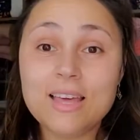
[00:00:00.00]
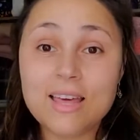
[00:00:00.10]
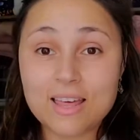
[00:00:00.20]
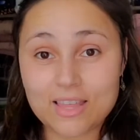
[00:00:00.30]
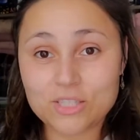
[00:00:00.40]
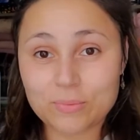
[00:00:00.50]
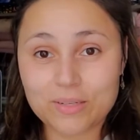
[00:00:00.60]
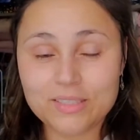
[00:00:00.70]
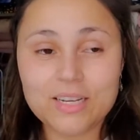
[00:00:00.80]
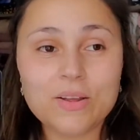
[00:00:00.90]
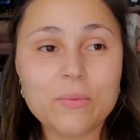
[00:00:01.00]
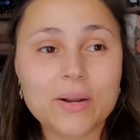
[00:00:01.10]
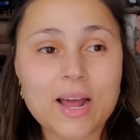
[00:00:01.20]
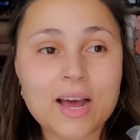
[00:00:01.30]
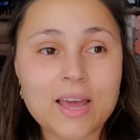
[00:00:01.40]
this one, when
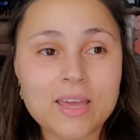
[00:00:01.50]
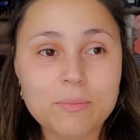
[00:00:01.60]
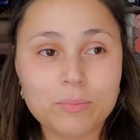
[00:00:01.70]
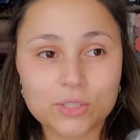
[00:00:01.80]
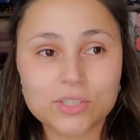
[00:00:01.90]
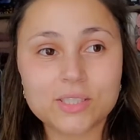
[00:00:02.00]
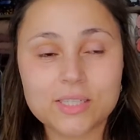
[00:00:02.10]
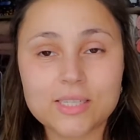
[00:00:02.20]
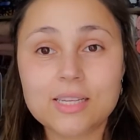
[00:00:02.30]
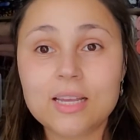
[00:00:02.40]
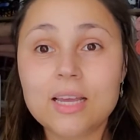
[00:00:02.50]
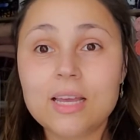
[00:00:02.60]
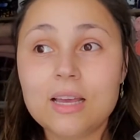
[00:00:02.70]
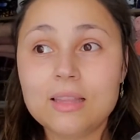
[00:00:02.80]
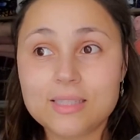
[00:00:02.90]
I purchased this,
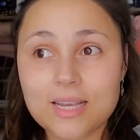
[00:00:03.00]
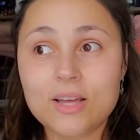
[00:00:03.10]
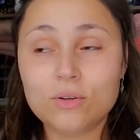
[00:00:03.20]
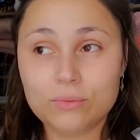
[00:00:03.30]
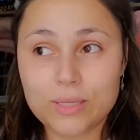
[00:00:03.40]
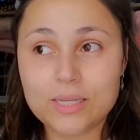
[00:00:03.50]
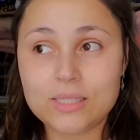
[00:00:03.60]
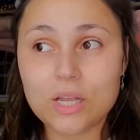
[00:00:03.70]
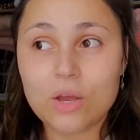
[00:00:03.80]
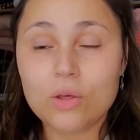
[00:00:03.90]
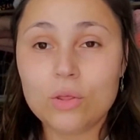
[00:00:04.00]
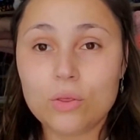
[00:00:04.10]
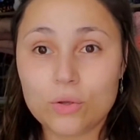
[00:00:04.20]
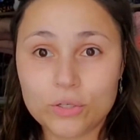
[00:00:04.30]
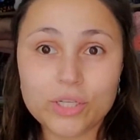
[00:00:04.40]
the title reads
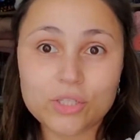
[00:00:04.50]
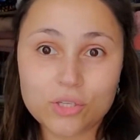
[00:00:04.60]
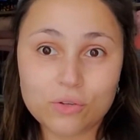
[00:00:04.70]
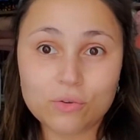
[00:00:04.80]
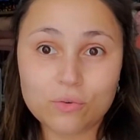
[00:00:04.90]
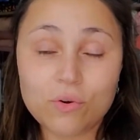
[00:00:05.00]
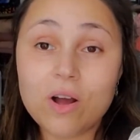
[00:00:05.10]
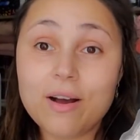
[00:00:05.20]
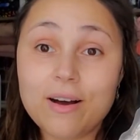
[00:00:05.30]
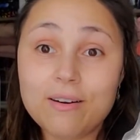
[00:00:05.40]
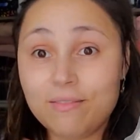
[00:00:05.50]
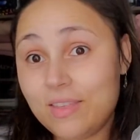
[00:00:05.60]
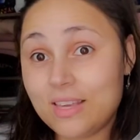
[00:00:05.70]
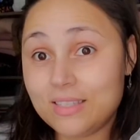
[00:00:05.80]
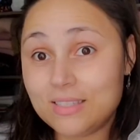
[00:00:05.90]
32 of
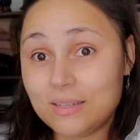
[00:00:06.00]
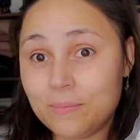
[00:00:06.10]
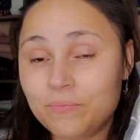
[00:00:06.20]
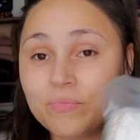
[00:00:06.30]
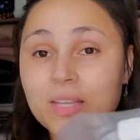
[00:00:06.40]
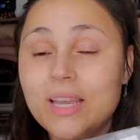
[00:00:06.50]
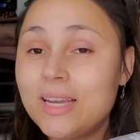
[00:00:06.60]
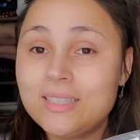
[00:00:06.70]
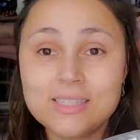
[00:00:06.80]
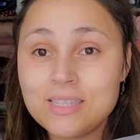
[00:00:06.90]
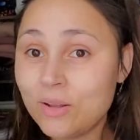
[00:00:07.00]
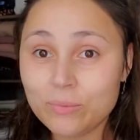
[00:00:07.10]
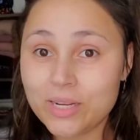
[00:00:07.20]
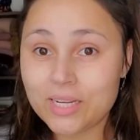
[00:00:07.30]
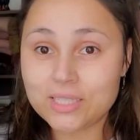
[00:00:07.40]
these. It does not
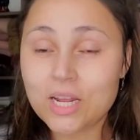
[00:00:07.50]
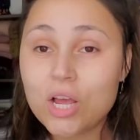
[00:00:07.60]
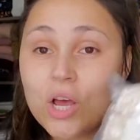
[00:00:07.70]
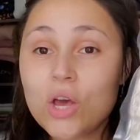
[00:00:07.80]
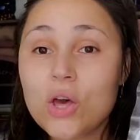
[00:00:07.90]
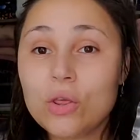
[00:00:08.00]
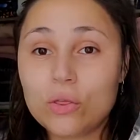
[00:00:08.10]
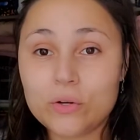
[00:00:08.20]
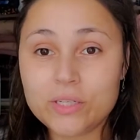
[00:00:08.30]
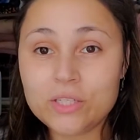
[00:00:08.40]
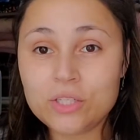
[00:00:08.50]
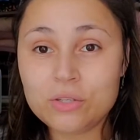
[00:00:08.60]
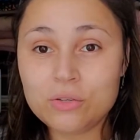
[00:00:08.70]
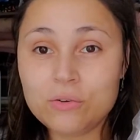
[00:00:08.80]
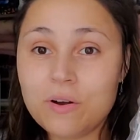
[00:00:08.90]
read
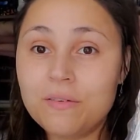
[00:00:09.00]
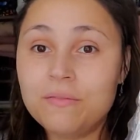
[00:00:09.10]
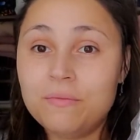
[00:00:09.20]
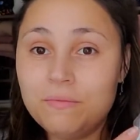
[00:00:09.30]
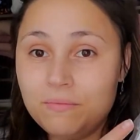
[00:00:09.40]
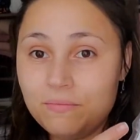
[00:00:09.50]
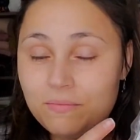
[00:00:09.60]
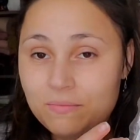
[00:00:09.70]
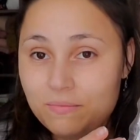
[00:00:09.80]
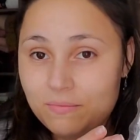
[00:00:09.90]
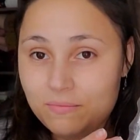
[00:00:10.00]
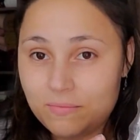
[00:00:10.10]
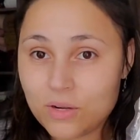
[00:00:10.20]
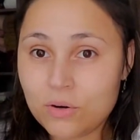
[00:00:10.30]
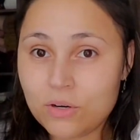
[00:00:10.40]
32 of,
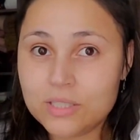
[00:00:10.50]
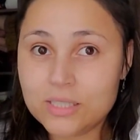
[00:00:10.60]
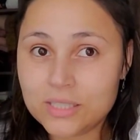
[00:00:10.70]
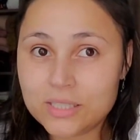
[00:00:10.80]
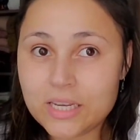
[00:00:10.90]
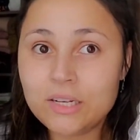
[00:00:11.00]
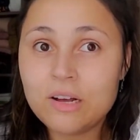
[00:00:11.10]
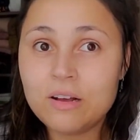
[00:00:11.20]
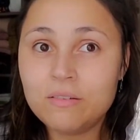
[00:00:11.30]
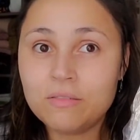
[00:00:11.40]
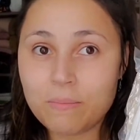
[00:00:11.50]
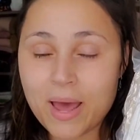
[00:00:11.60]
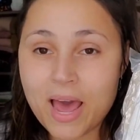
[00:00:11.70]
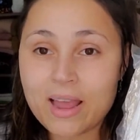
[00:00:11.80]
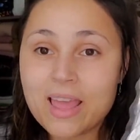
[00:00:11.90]
or 16 of the
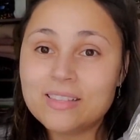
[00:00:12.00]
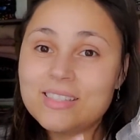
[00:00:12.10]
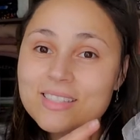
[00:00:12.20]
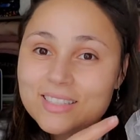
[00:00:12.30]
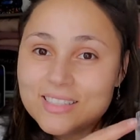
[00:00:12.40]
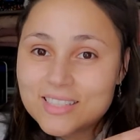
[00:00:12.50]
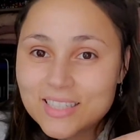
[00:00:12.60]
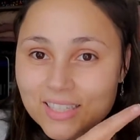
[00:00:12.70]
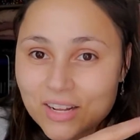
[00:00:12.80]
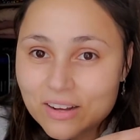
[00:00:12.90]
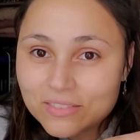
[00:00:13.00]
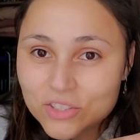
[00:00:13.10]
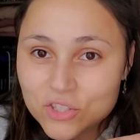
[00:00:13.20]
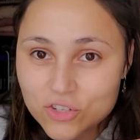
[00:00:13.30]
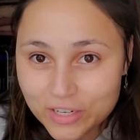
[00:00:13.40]
bag and 16 of the
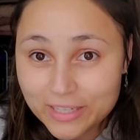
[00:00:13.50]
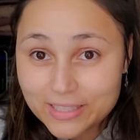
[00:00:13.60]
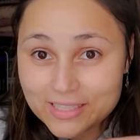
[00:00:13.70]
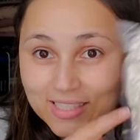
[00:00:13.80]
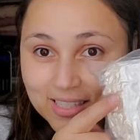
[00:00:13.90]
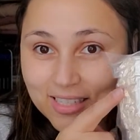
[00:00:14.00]
strings.